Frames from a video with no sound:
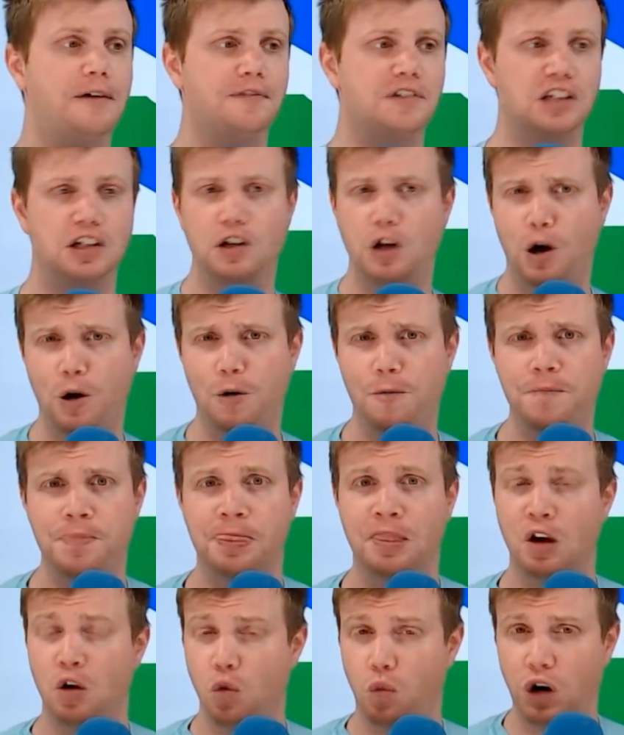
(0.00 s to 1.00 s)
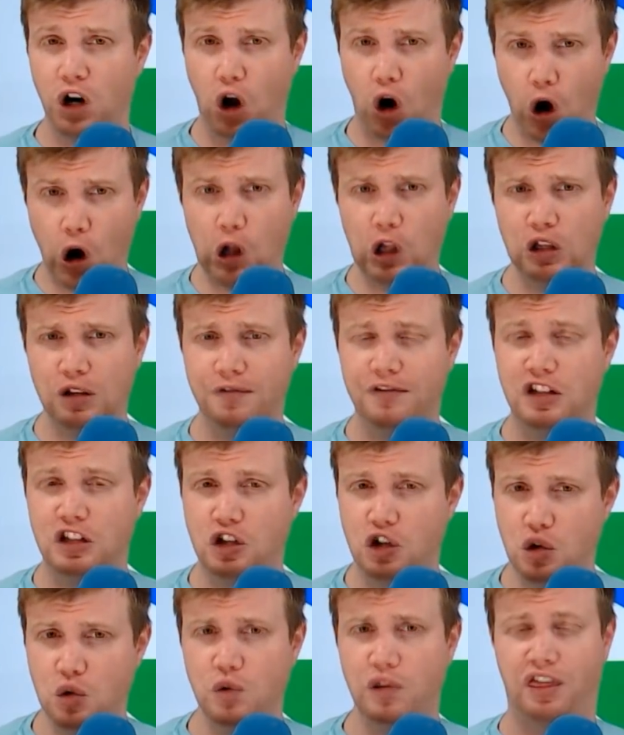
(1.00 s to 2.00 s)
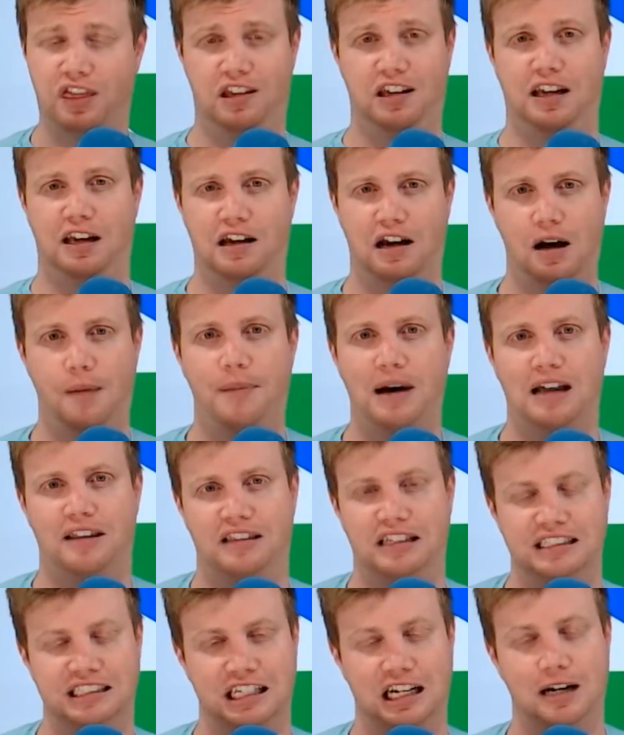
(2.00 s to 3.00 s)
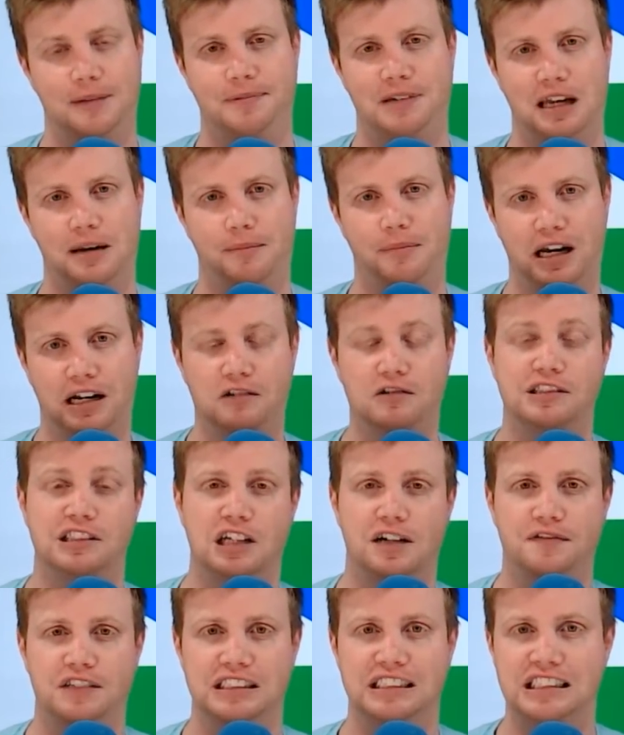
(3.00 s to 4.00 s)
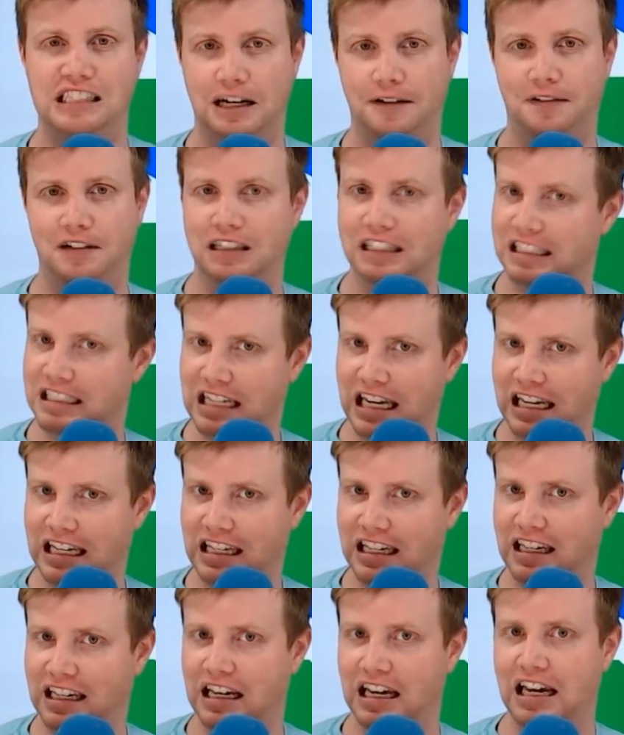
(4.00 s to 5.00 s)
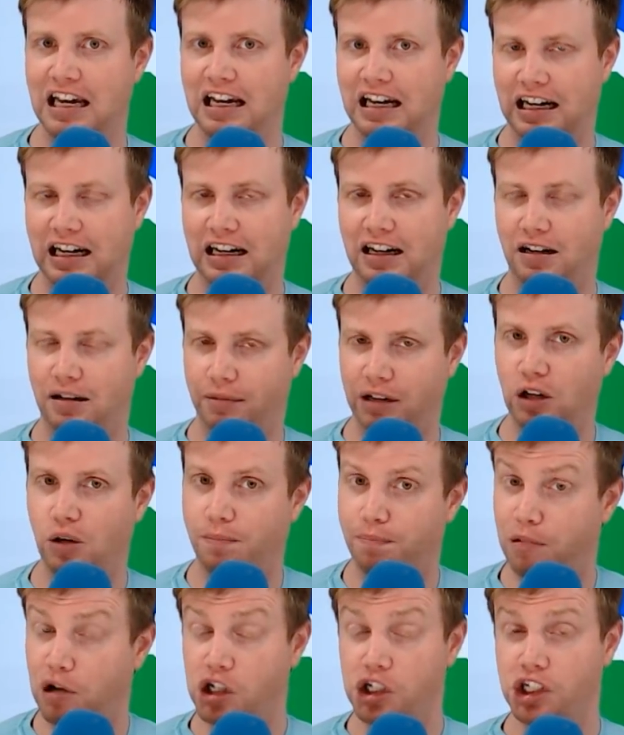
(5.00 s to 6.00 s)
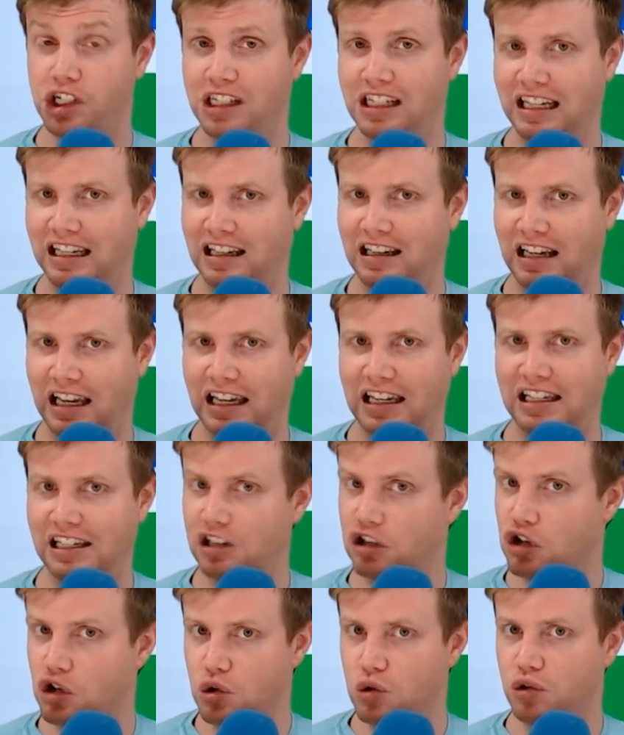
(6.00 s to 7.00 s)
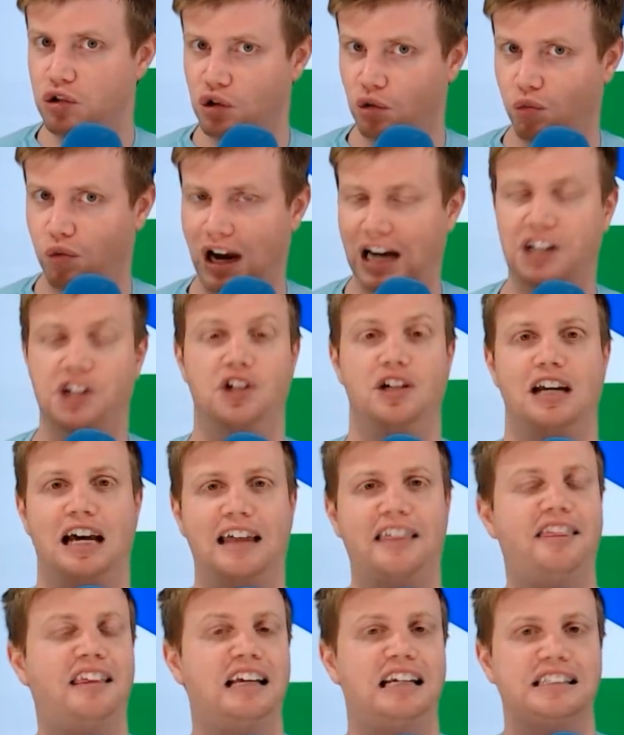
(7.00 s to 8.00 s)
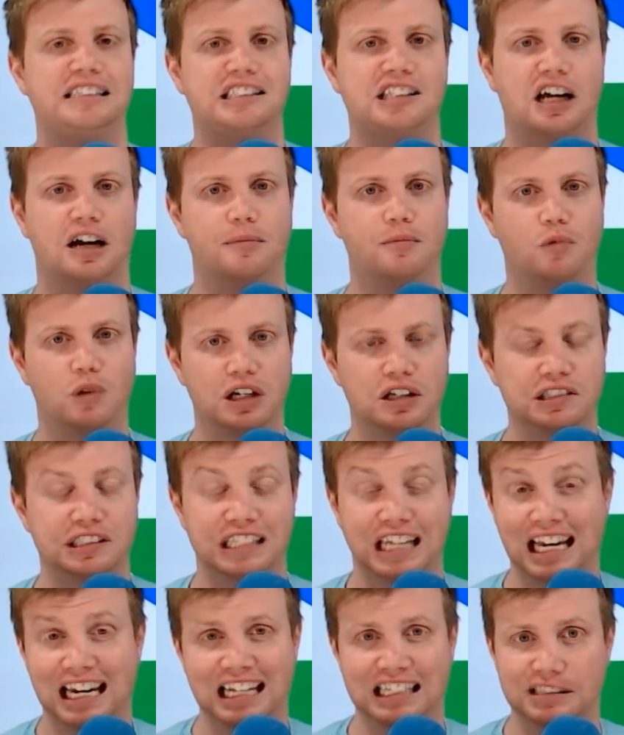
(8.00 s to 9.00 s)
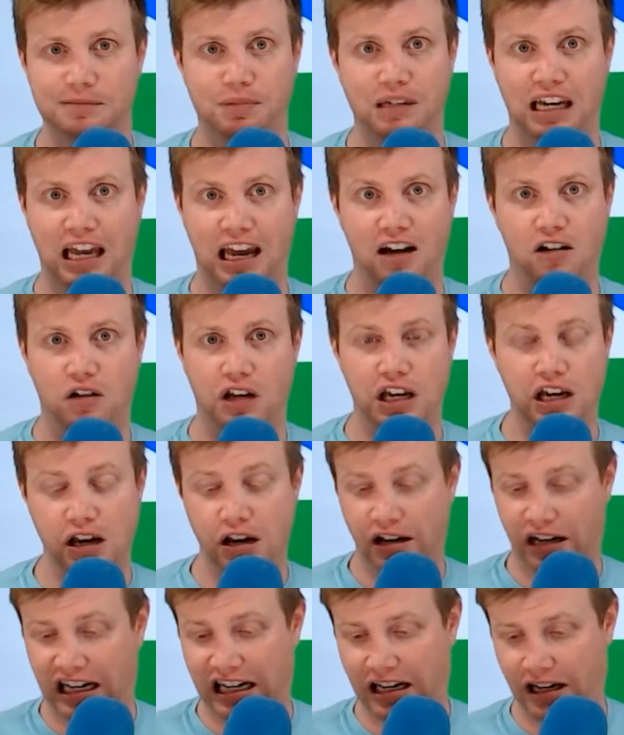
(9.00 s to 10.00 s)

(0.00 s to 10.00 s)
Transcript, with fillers: to know what all of you think about this update. Microsoft is definitely taking, uh, you know, pushing in a new direction. I think it's time. Windows 10 has been out uh,